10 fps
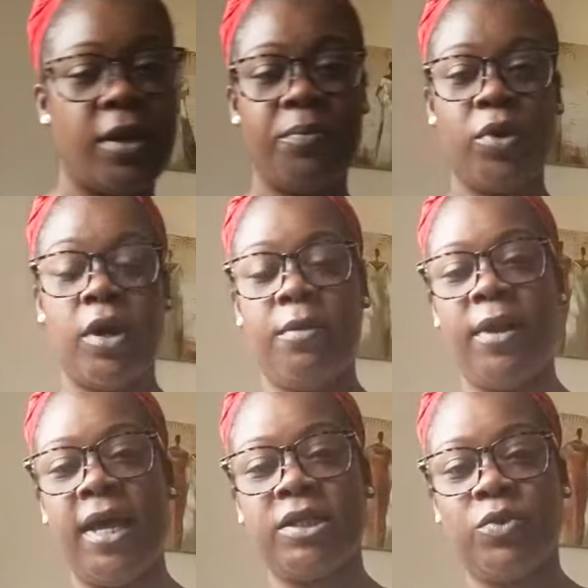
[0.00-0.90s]
bought a
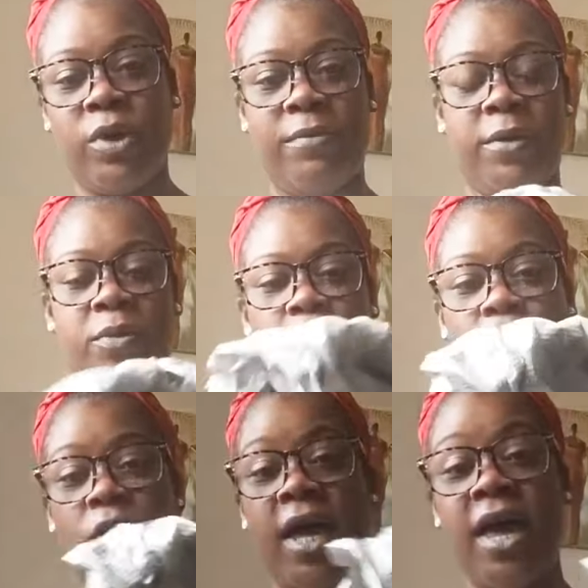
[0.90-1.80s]
black ceramic
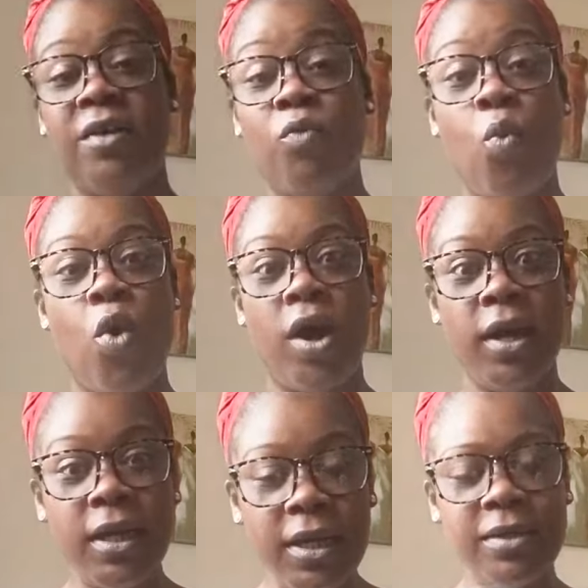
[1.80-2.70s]
bowl. I have
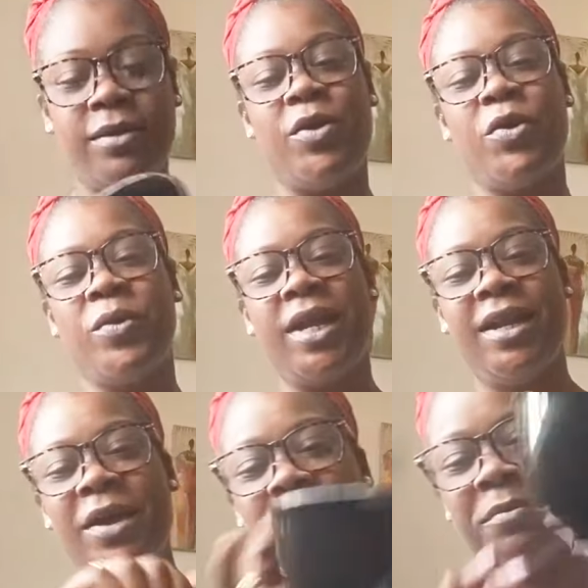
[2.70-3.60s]
one already
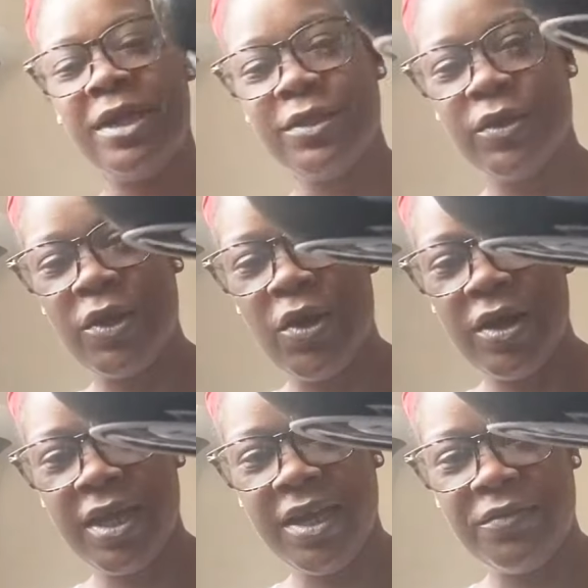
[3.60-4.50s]
that my mother-in-law
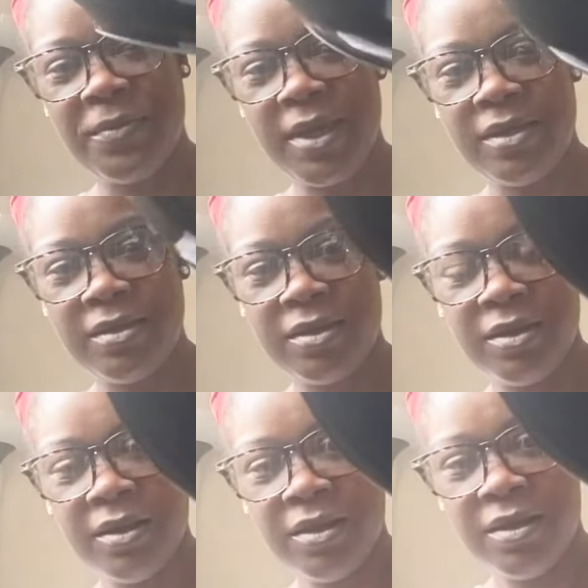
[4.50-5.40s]
gave me.
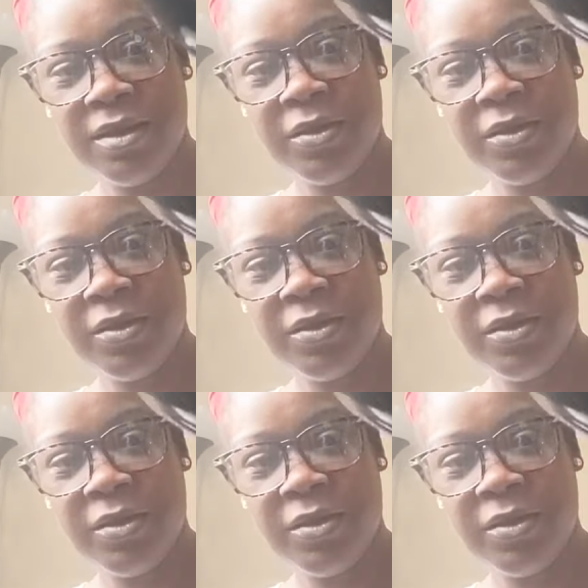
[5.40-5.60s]
I